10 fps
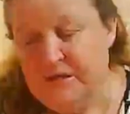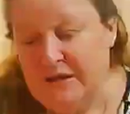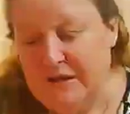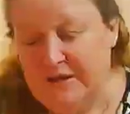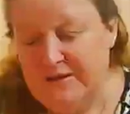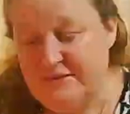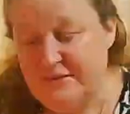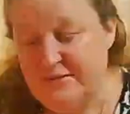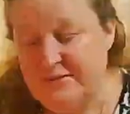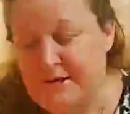And
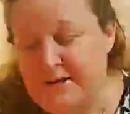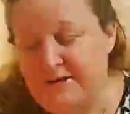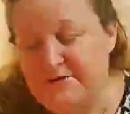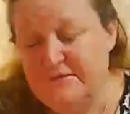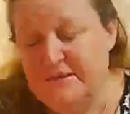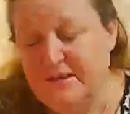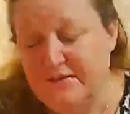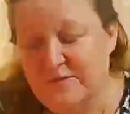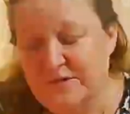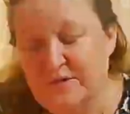so finding
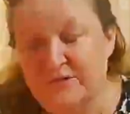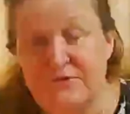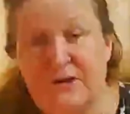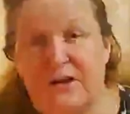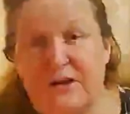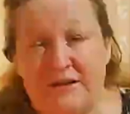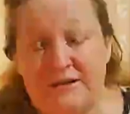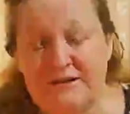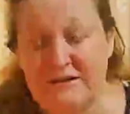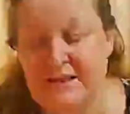yourself so you're not in a
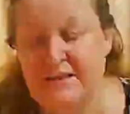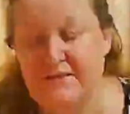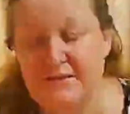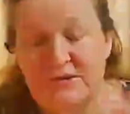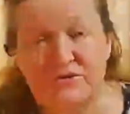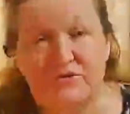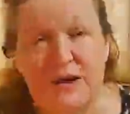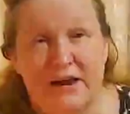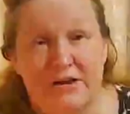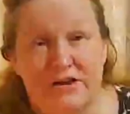state of
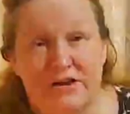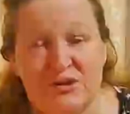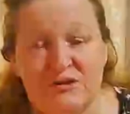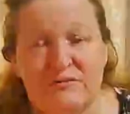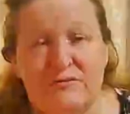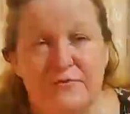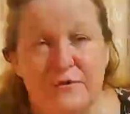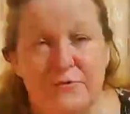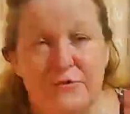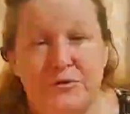distraction
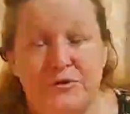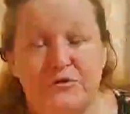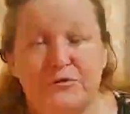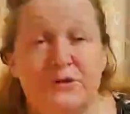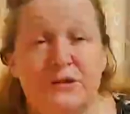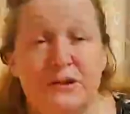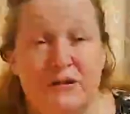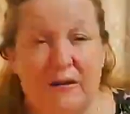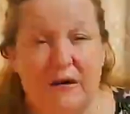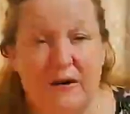from who you really
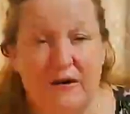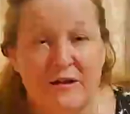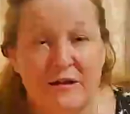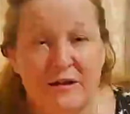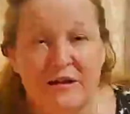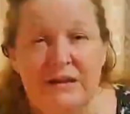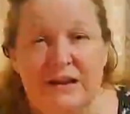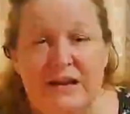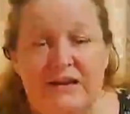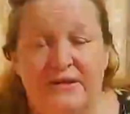are
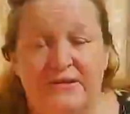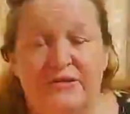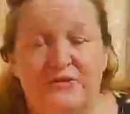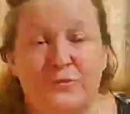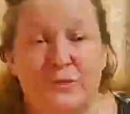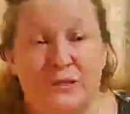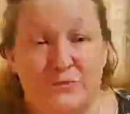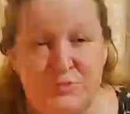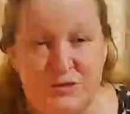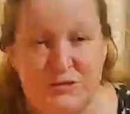and who you're really
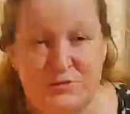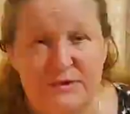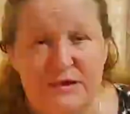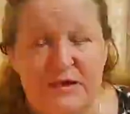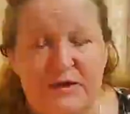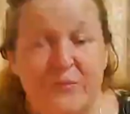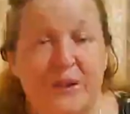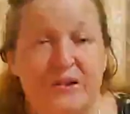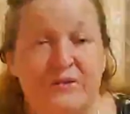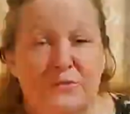supposed to be and
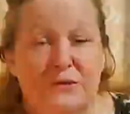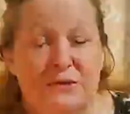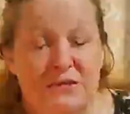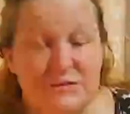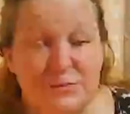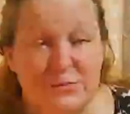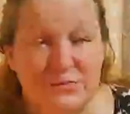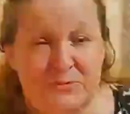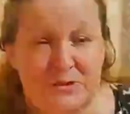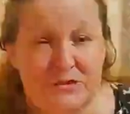what you're really supposed
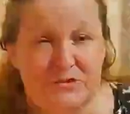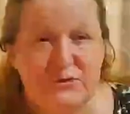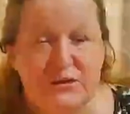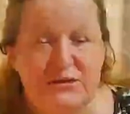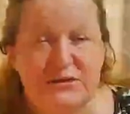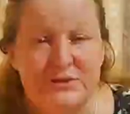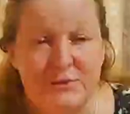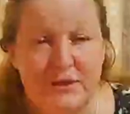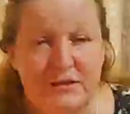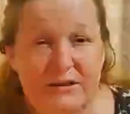to be doing this
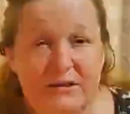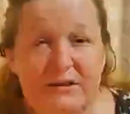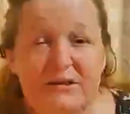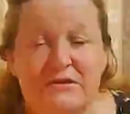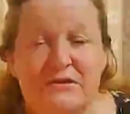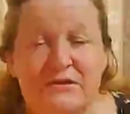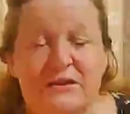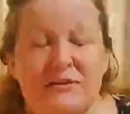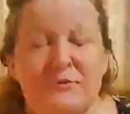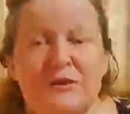week. So
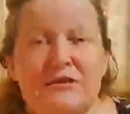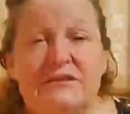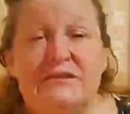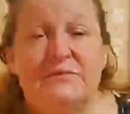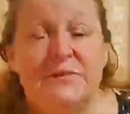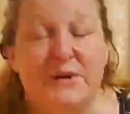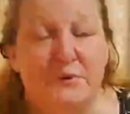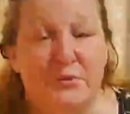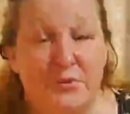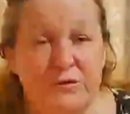Libra, this is a very
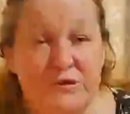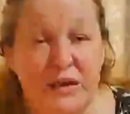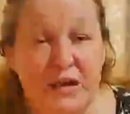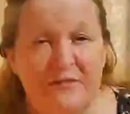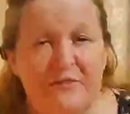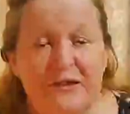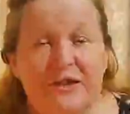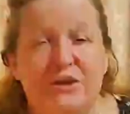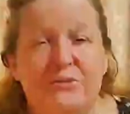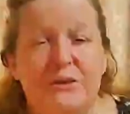important time for
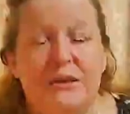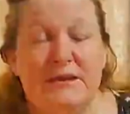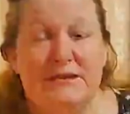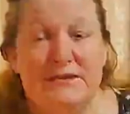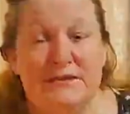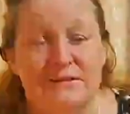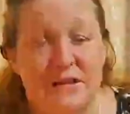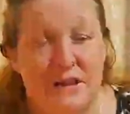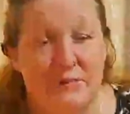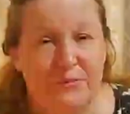you because it's
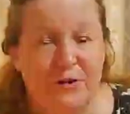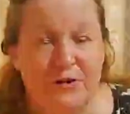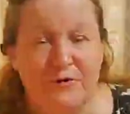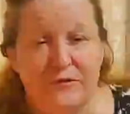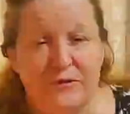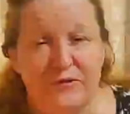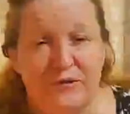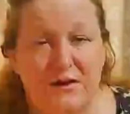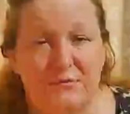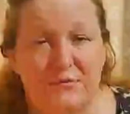part of
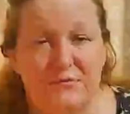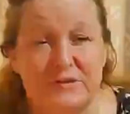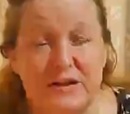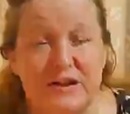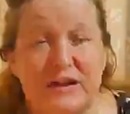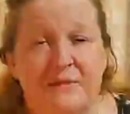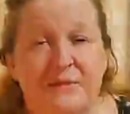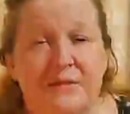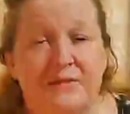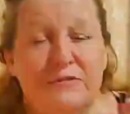your birth time,
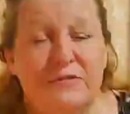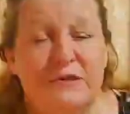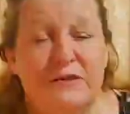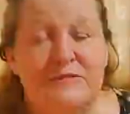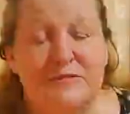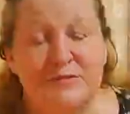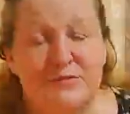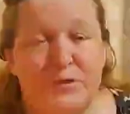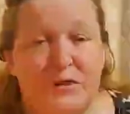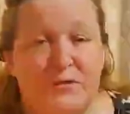you know, in the first
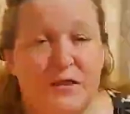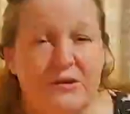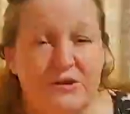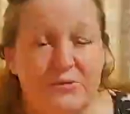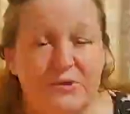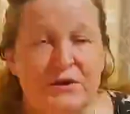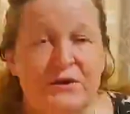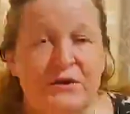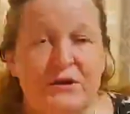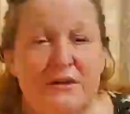part of October,
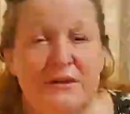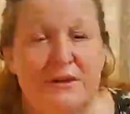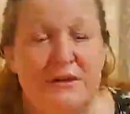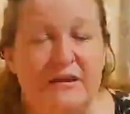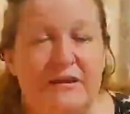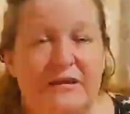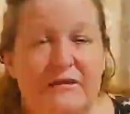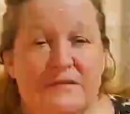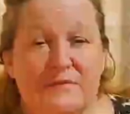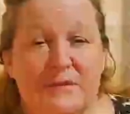the
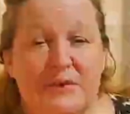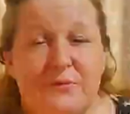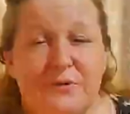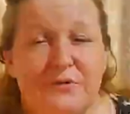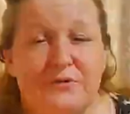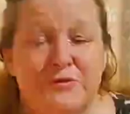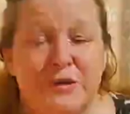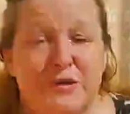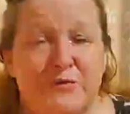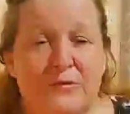September
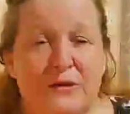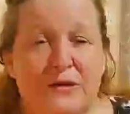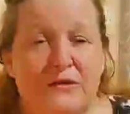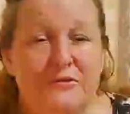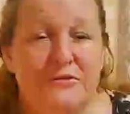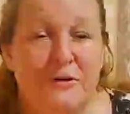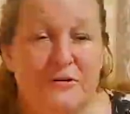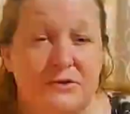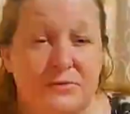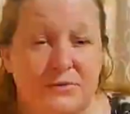23 to
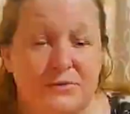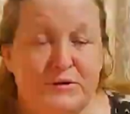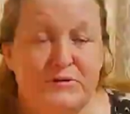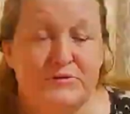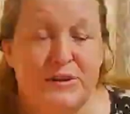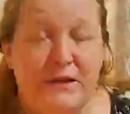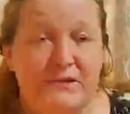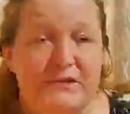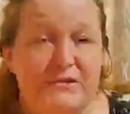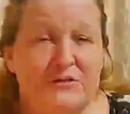October
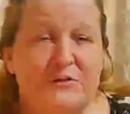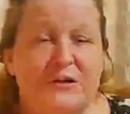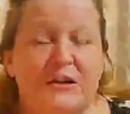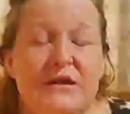22.